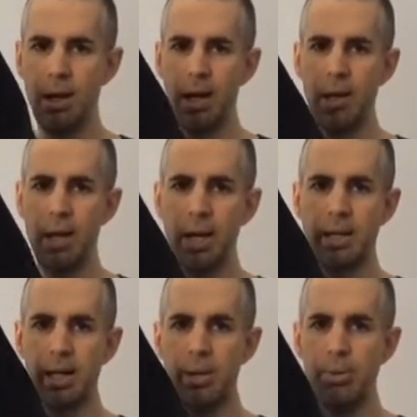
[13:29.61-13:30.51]
and that
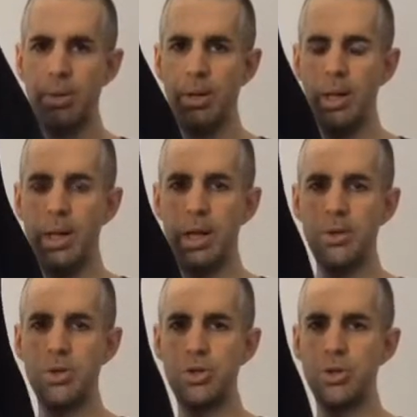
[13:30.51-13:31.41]
cable
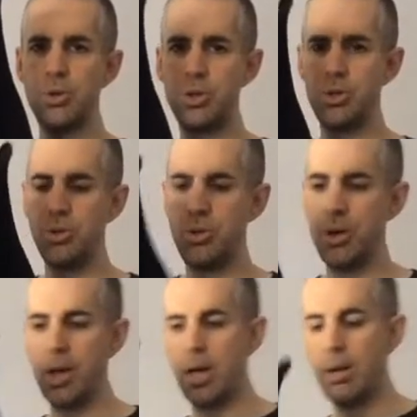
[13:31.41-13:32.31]
allows you to